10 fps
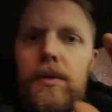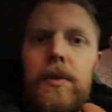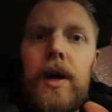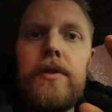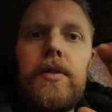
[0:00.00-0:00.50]

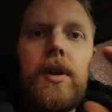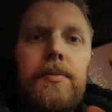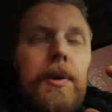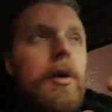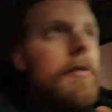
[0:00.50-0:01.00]
Right, so let
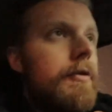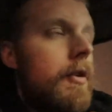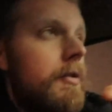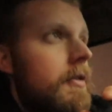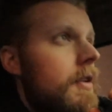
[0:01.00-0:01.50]
me go
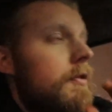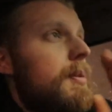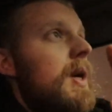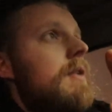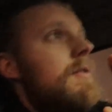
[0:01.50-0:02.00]
through this
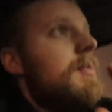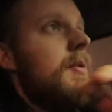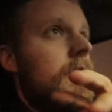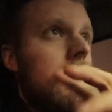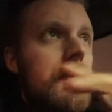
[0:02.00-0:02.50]
experience
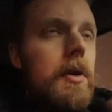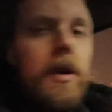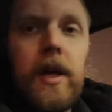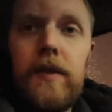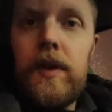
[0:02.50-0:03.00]
before we
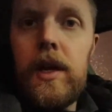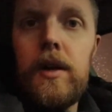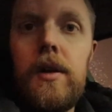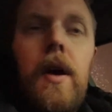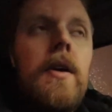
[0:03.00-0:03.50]
leave
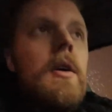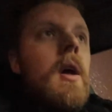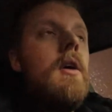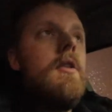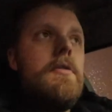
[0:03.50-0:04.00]
here.
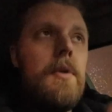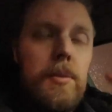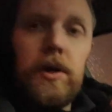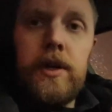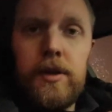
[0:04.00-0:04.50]
So we
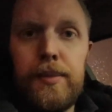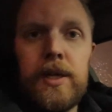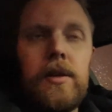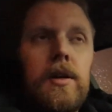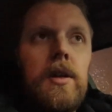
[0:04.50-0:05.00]
walk into
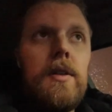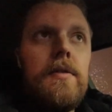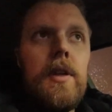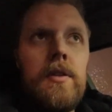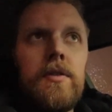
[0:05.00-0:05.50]

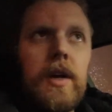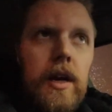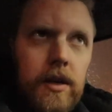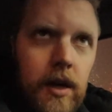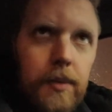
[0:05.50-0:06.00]
McDonald's and this
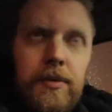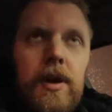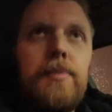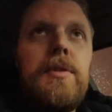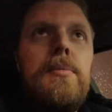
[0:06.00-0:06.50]
guy comes
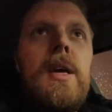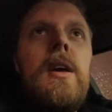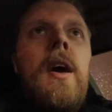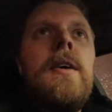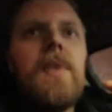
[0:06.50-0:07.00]
up to
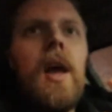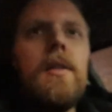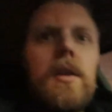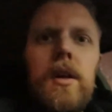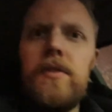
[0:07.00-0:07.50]
me
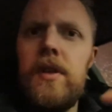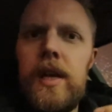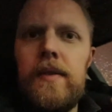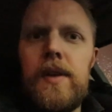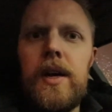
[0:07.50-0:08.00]
and he doesn't
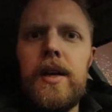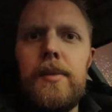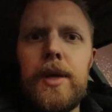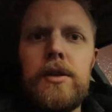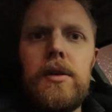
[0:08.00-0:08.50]
have like a
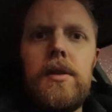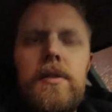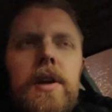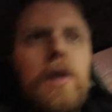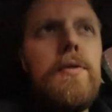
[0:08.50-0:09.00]

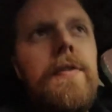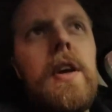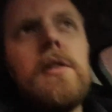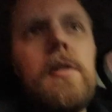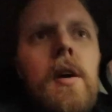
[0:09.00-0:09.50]
McDonald's
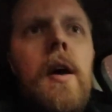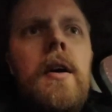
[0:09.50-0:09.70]
outfit.